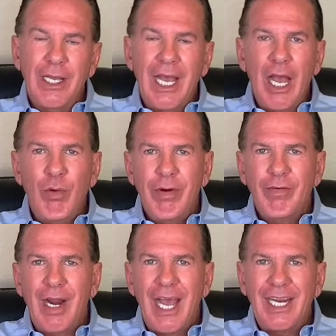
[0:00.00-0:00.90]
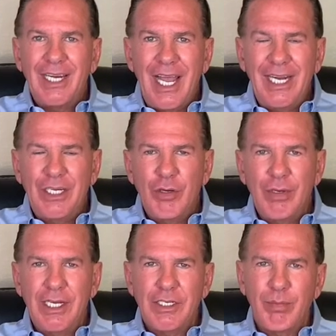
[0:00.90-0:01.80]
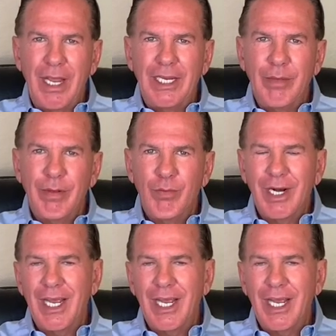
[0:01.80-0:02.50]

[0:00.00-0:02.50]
However, I like to explain them in what I